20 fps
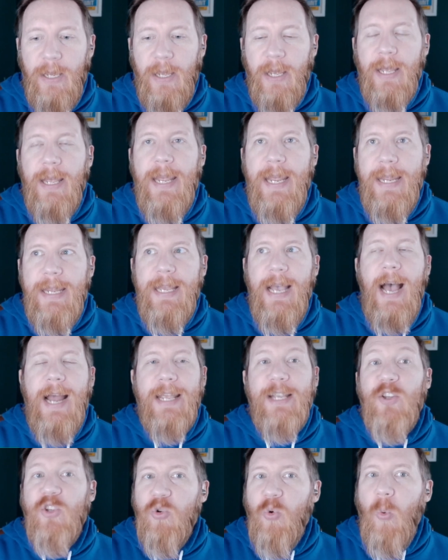He got
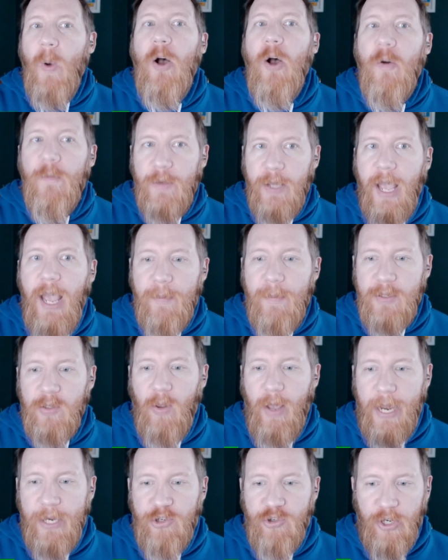in 12 games
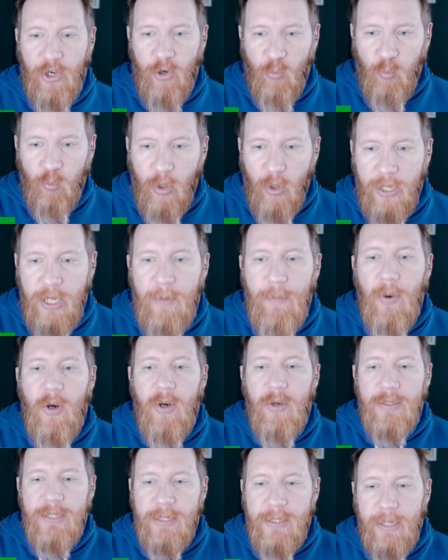last year, rookie
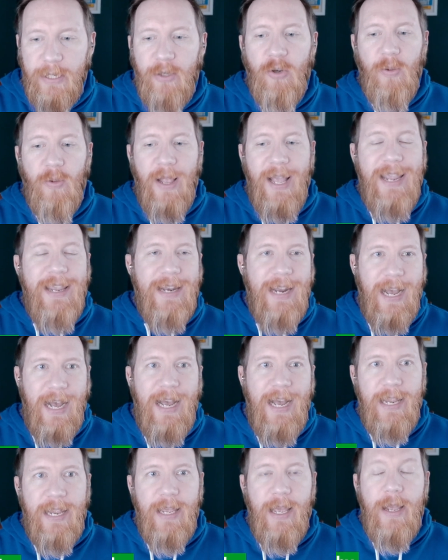ball, single A, and
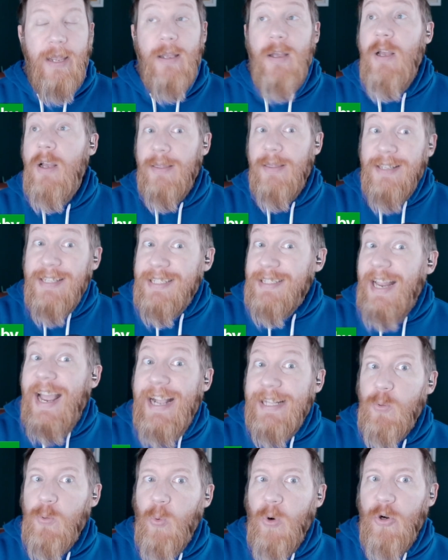high A. The
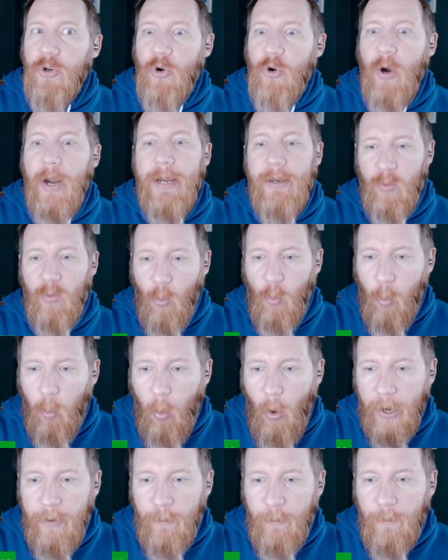stats weren't great.
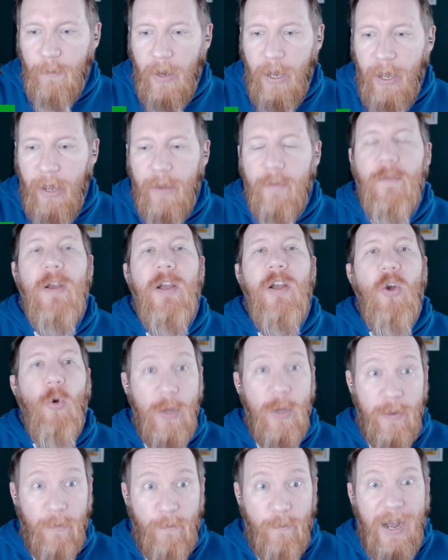1-5
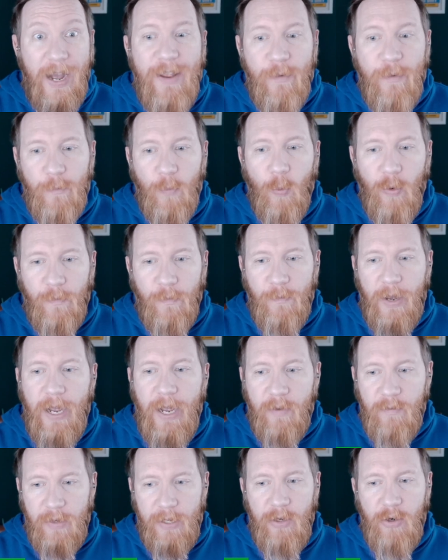with a
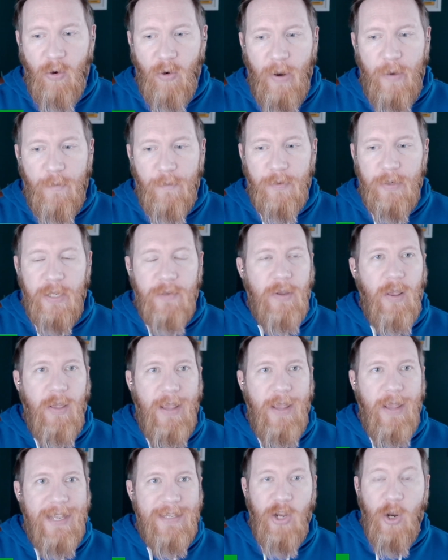5.45 ERA for Dylan
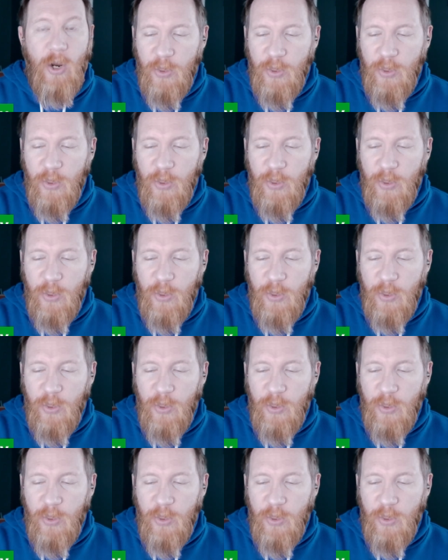Lesko.